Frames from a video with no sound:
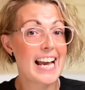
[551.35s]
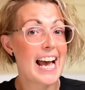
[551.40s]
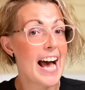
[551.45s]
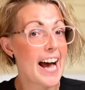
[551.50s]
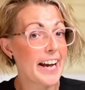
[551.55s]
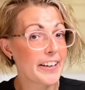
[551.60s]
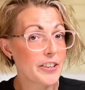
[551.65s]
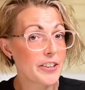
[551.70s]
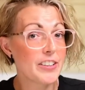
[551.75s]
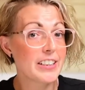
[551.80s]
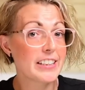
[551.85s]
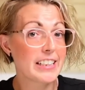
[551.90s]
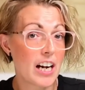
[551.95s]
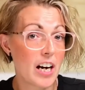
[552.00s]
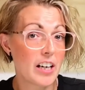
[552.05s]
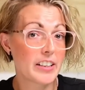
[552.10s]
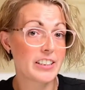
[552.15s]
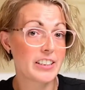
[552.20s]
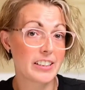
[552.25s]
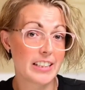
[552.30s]
accurate
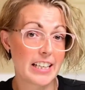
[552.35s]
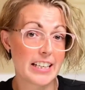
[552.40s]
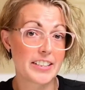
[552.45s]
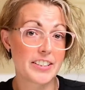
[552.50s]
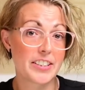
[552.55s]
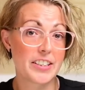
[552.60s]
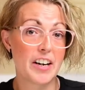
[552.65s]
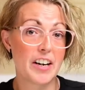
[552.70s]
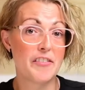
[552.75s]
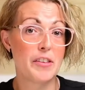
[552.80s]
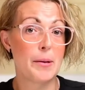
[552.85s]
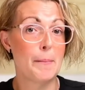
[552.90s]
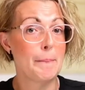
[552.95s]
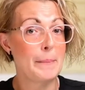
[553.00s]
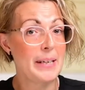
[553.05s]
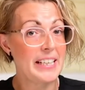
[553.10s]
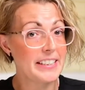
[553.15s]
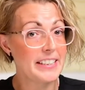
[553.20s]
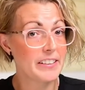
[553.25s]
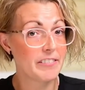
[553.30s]
calculation of the
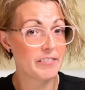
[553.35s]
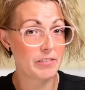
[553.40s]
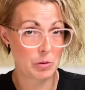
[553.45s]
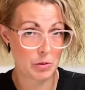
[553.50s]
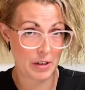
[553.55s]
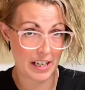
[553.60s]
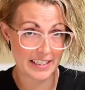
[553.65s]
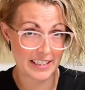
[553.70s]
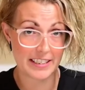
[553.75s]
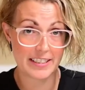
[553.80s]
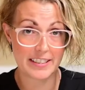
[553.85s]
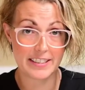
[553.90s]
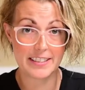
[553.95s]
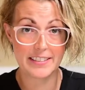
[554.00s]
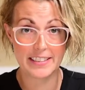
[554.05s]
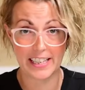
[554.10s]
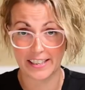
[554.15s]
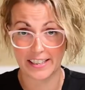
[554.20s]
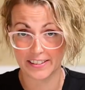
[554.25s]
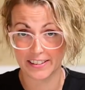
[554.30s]
medium fluorescence
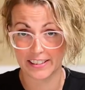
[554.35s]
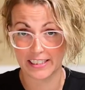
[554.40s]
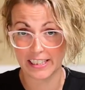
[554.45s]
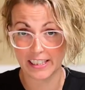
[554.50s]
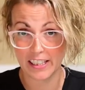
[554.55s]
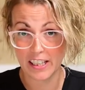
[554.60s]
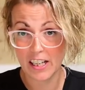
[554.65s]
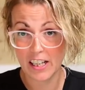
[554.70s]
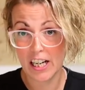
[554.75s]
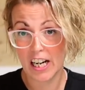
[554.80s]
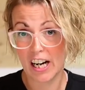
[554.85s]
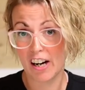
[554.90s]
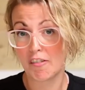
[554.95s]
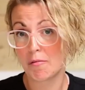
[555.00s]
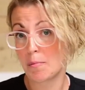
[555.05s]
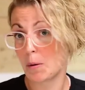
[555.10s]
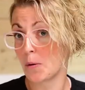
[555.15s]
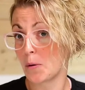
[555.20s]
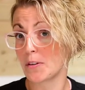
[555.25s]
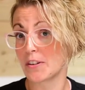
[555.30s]
intensity of
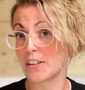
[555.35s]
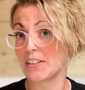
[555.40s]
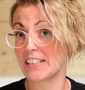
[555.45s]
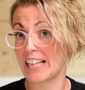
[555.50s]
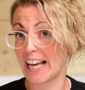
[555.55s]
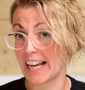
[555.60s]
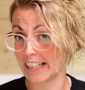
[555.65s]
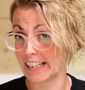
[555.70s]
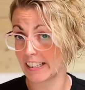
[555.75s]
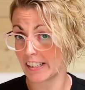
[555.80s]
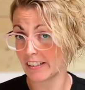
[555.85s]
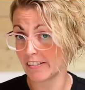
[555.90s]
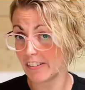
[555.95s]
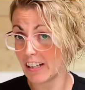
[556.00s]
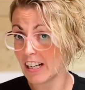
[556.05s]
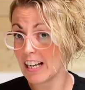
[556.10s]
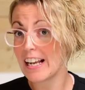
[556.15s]
both the negative